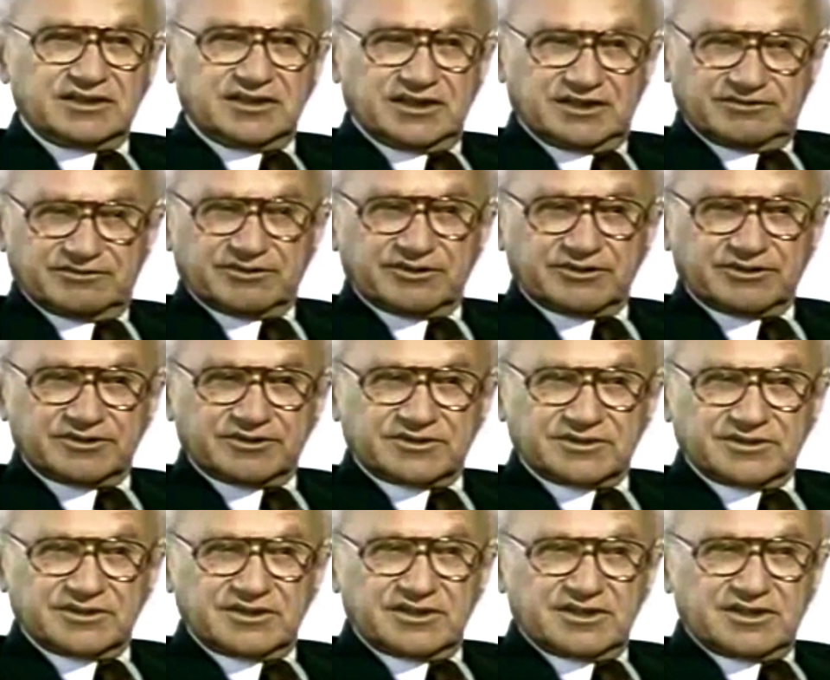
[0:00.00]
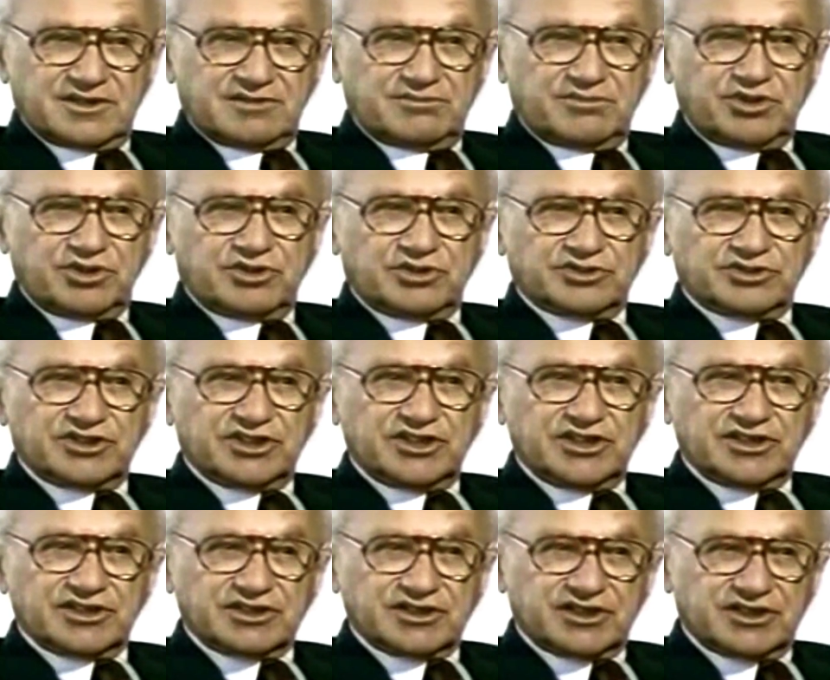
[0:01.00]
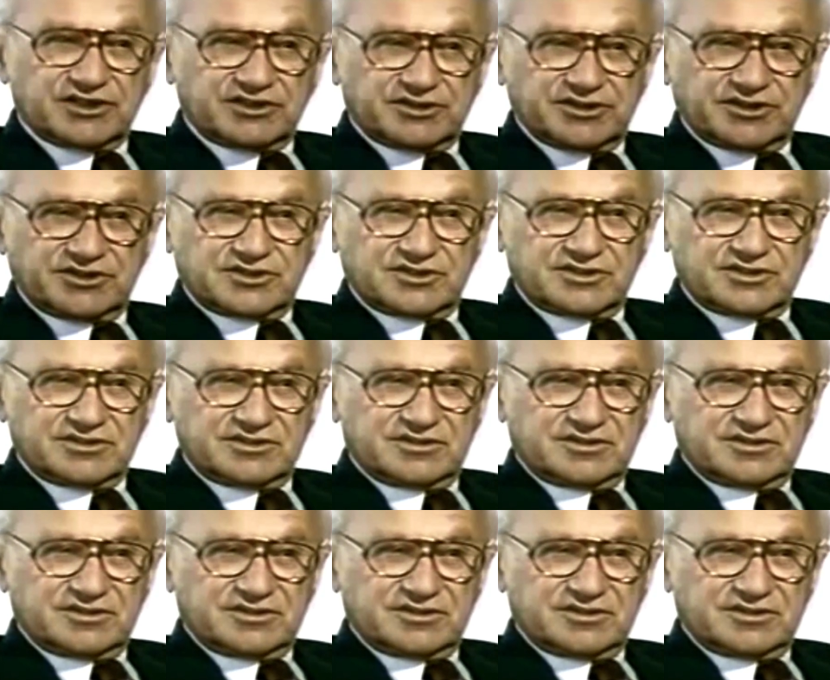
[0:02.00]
influence because he encouraged